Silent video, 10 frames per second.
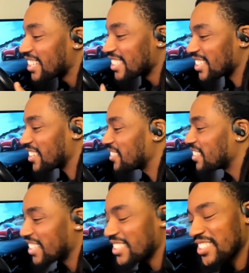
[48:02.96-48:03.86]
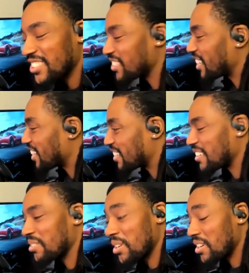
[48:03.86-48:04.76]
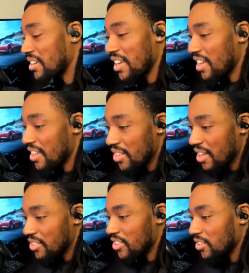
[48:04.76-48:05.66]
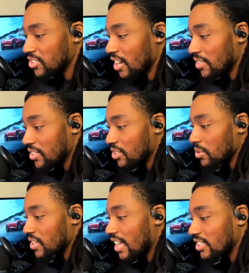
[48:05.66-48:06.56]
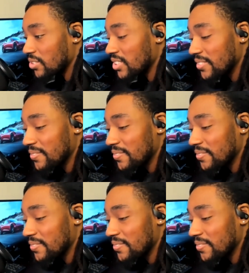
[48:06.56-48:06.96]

So yeah. Anything else? You have anything you want to add to it?